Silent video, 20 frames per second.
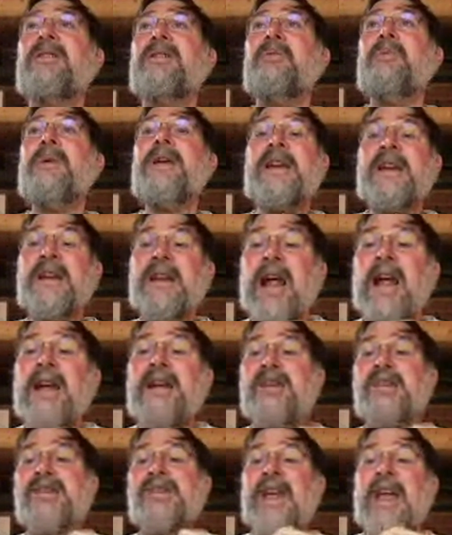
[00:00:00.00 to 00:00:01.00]
We can
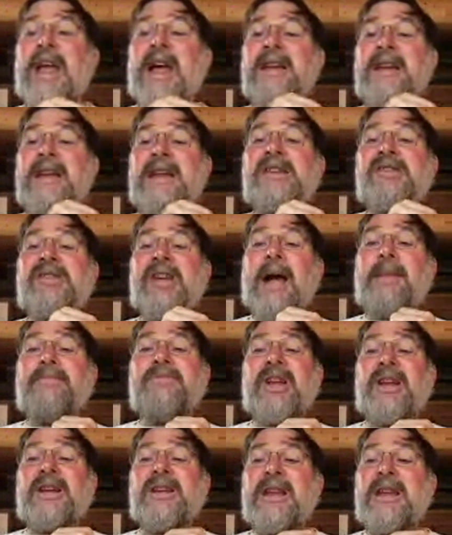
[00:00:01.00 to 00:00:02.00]
understand each
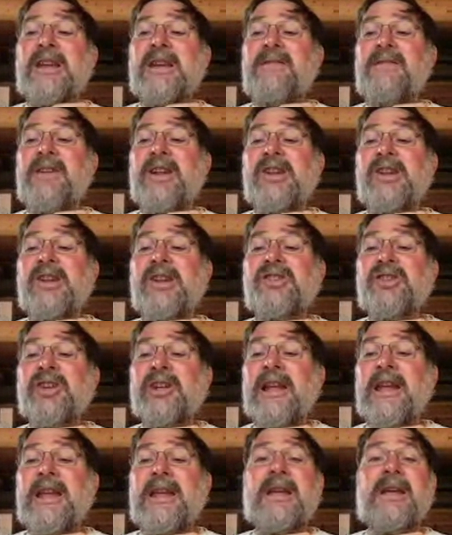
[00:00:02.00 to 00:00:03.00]
object
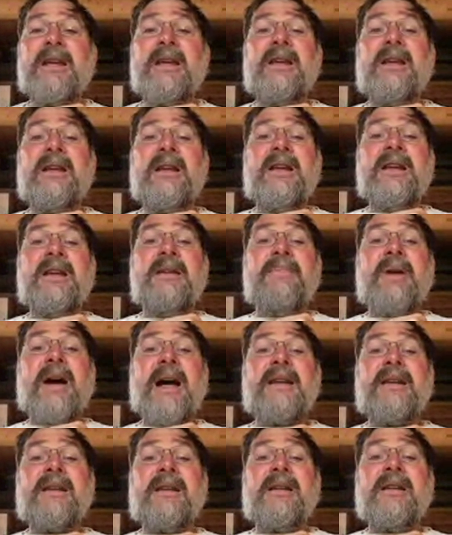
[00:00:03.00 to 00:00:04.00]
individually,
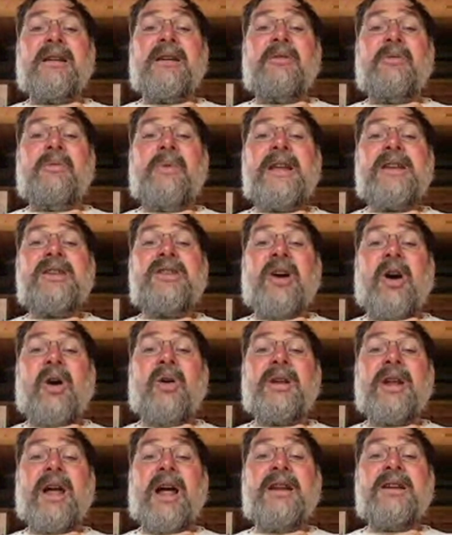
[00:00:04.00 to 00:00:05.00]
but we don't
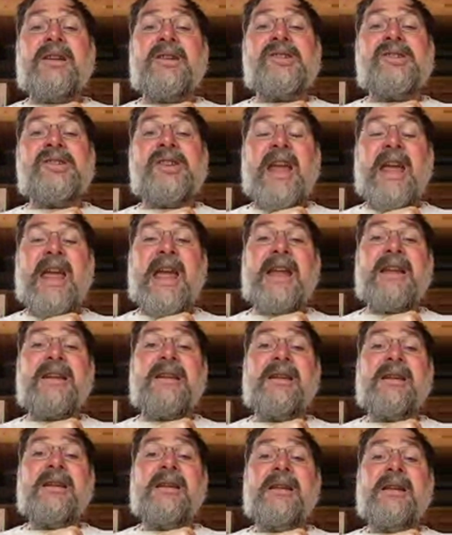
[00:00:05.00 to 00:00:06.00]
understand
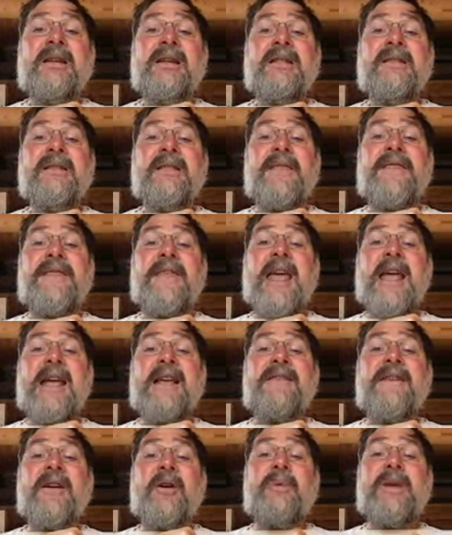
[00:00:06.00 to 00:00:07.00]
the thing
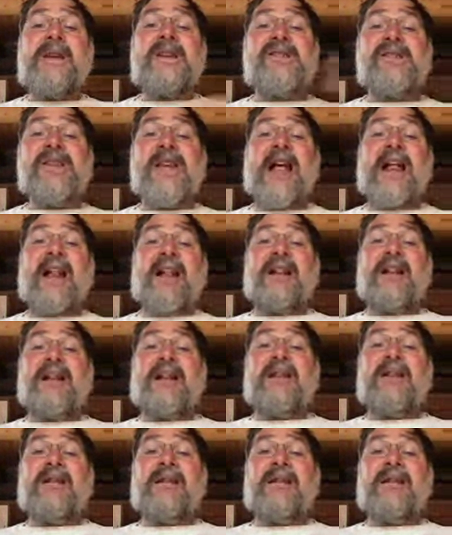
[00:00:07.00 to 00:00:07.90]
that we sell.